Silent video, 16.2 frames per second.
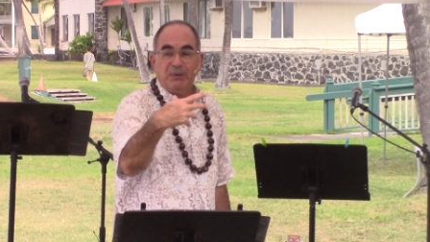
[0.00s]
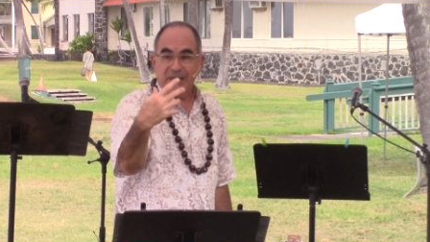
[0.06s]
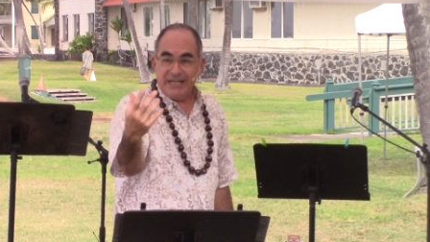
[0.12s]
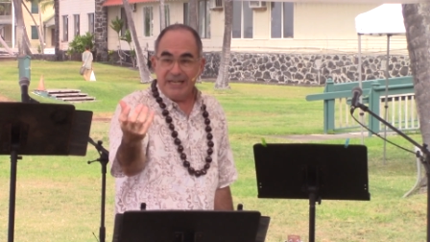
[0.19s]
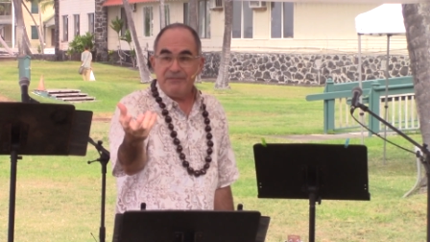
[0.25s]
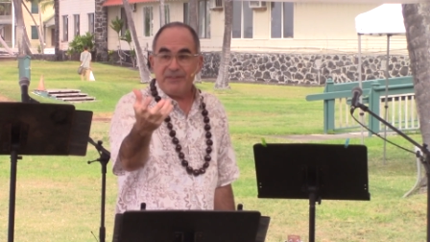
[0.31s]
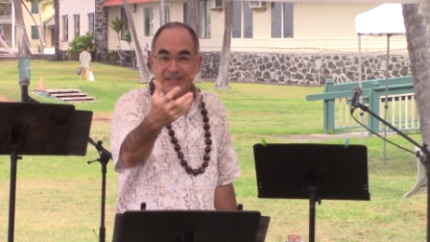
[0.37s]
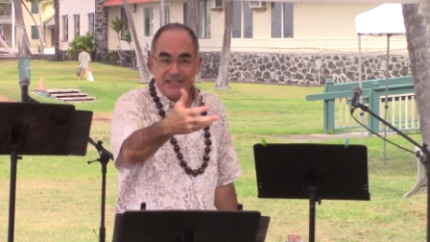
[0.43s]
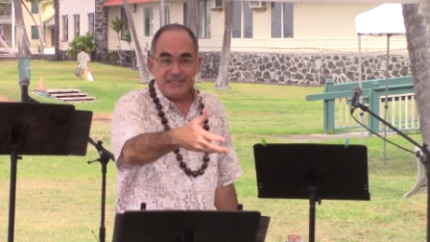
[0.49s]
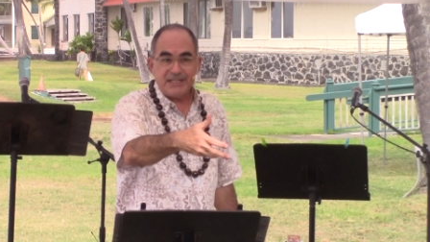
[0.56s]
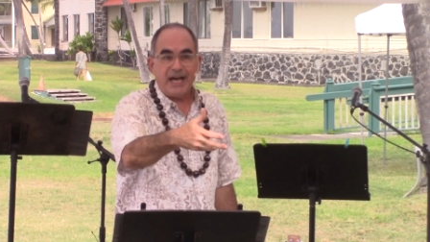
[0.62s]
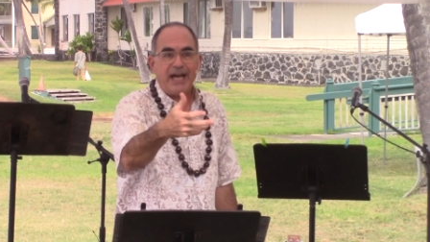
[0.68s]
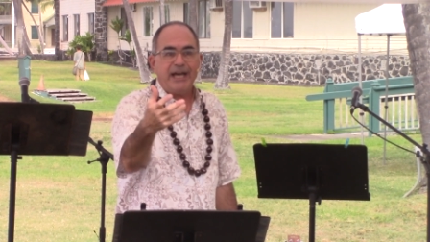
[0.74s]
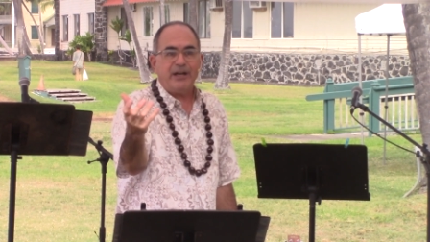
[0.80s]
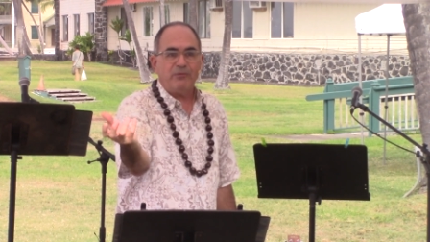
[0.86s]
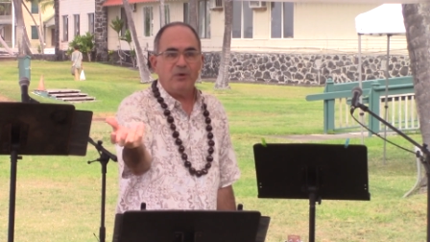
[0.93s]
believe that he
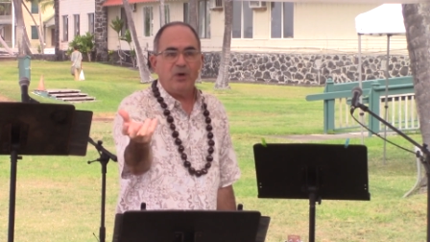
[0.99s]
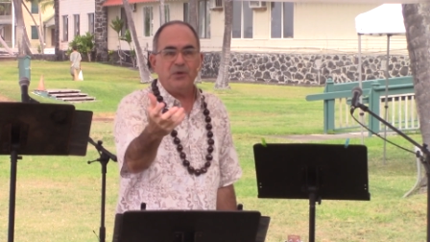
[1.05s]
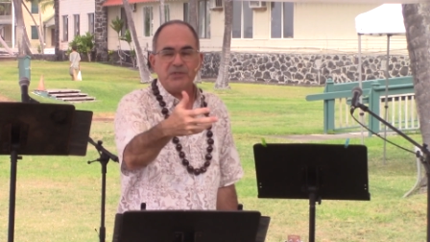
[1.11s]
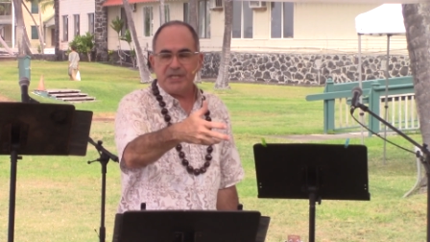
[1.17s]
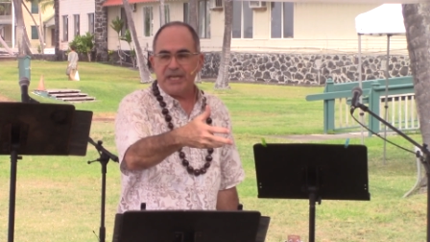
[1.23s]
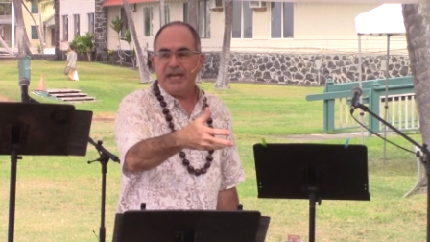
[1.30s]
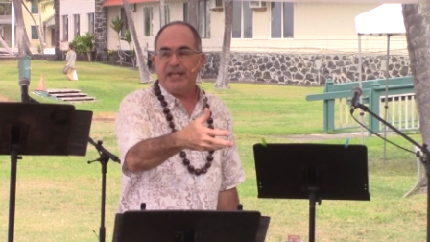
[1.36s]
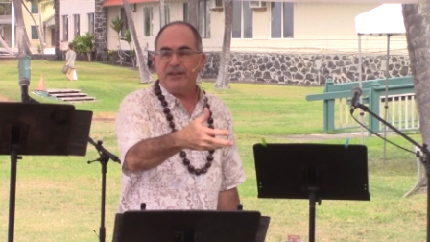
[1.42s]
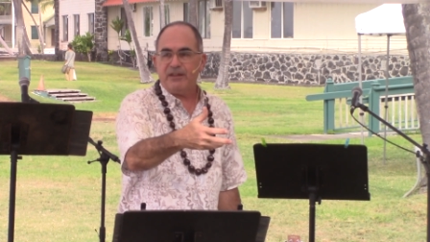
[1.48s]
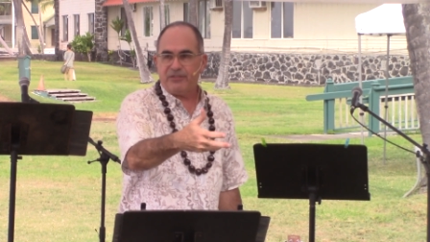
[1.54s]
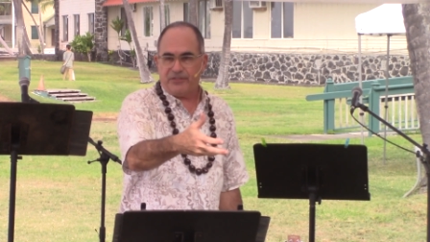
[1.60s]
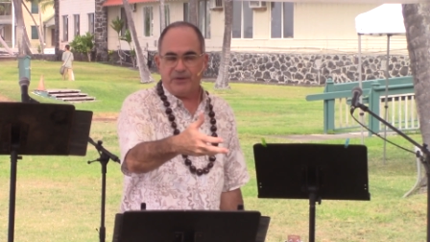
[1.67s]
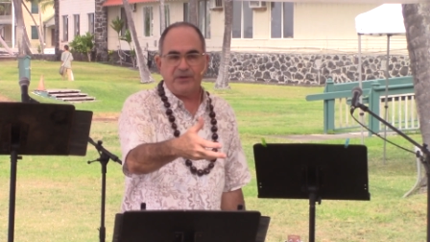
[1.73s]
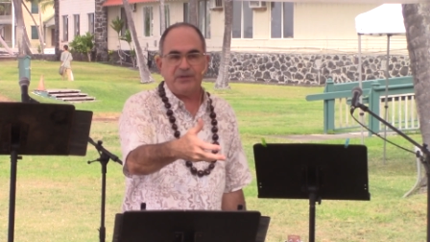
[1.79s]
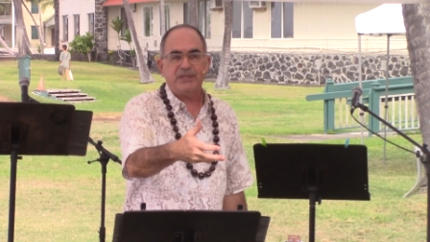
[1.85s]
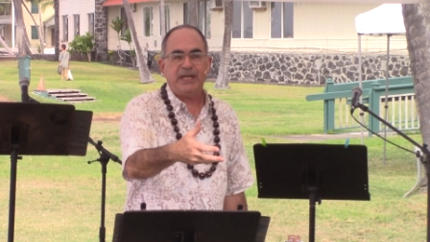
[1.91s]
died and rose again the
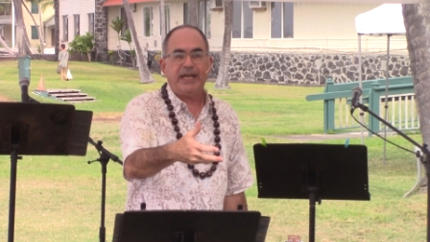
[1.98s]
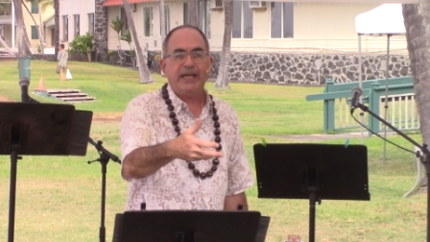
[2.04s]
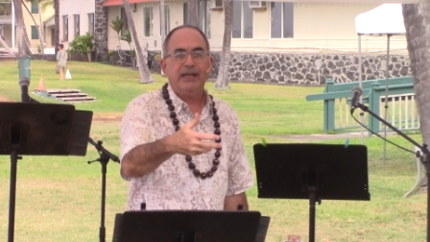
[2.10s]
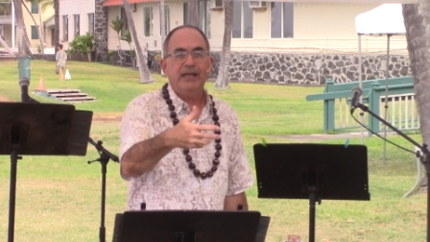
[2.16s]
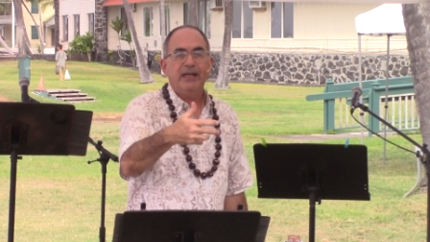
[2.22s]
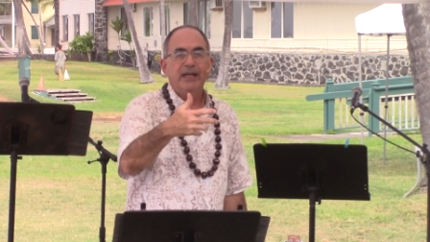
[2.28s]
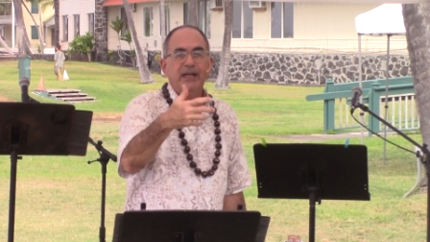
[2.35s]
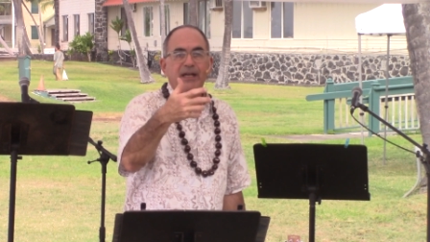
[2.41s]
third day,